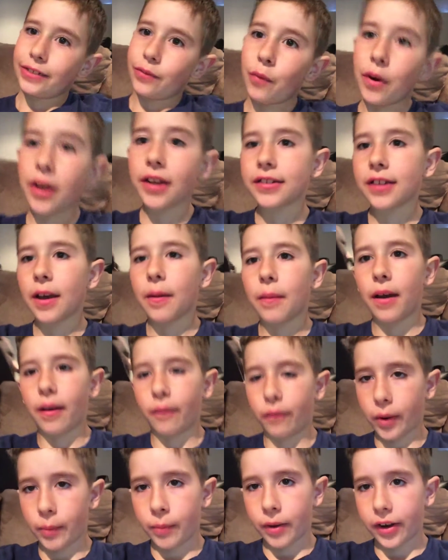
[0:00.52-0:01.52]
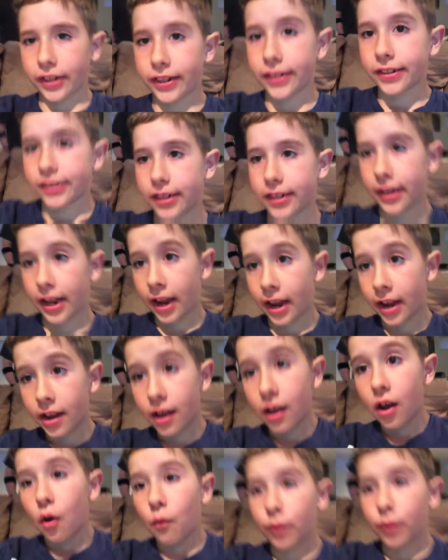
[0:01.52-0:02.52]
What is up, everybody? Today,
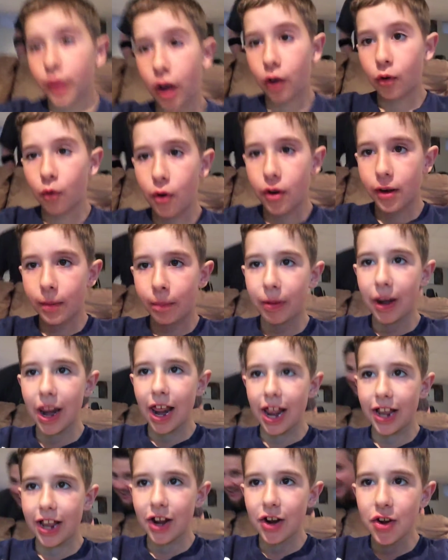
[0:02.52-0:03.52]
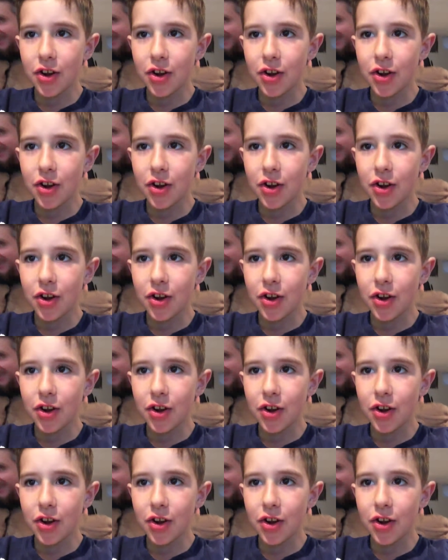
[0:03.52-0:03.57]
we are going to play